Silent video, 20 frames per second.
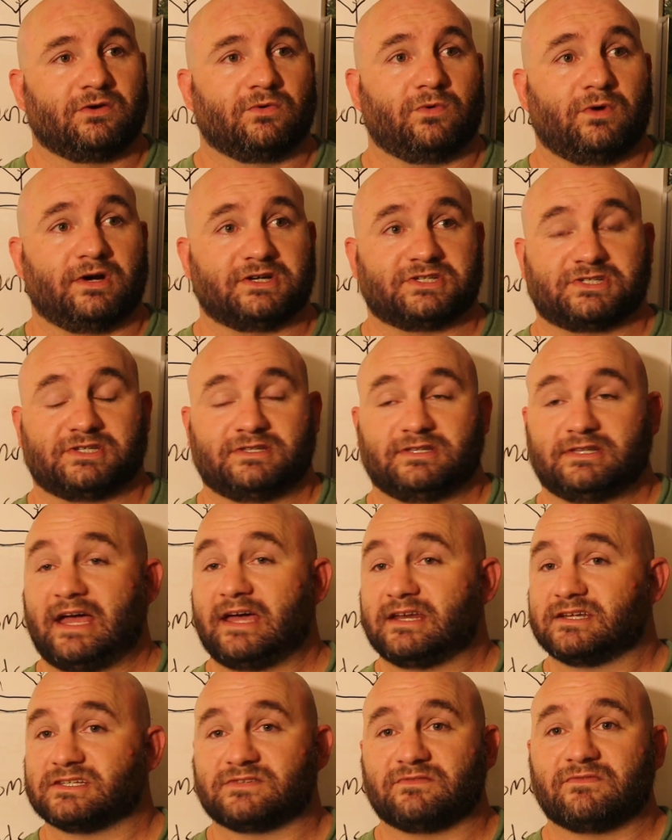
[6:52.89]
which
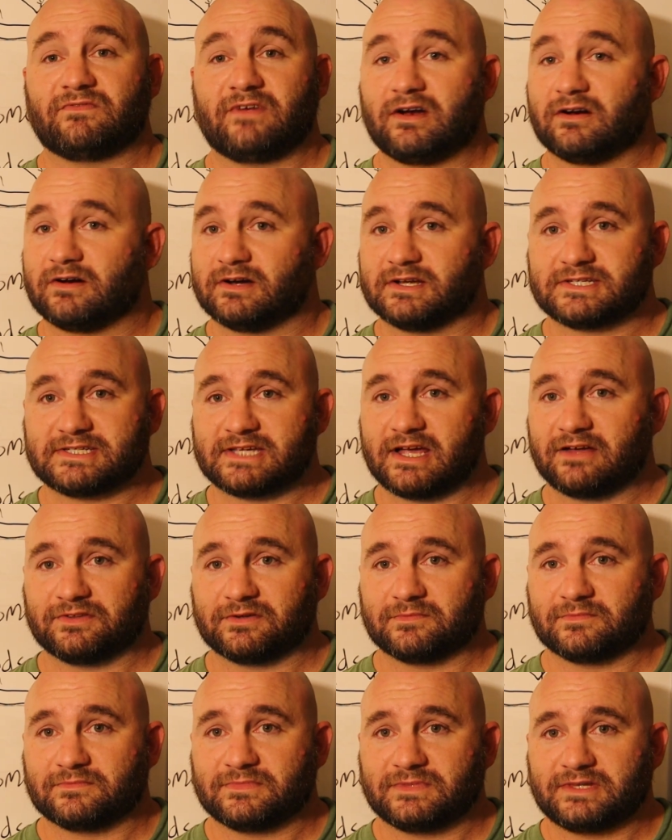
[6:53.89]
that is very
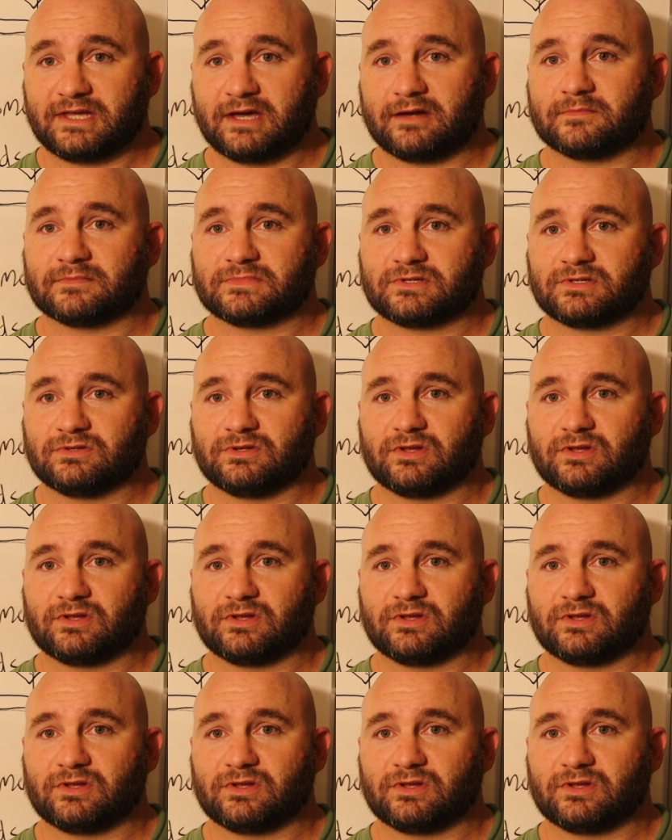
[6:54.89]
seldom that I'm